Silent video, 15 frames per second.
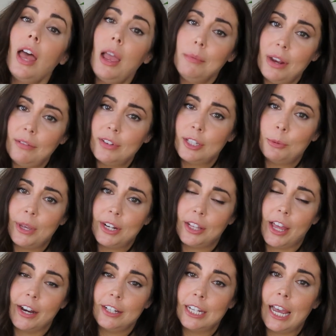I'm gonna have to spend a
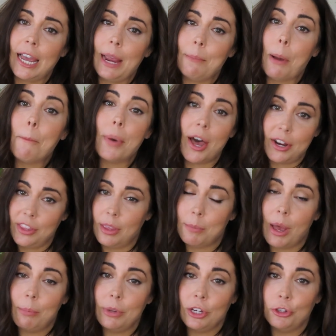lot of time potting them
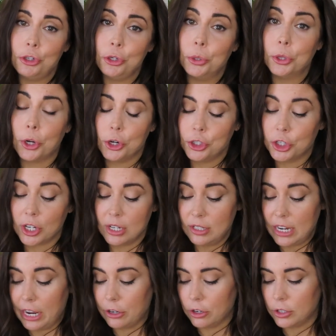up into larger
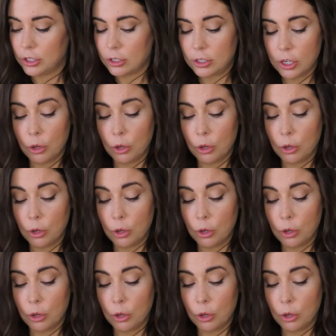containers.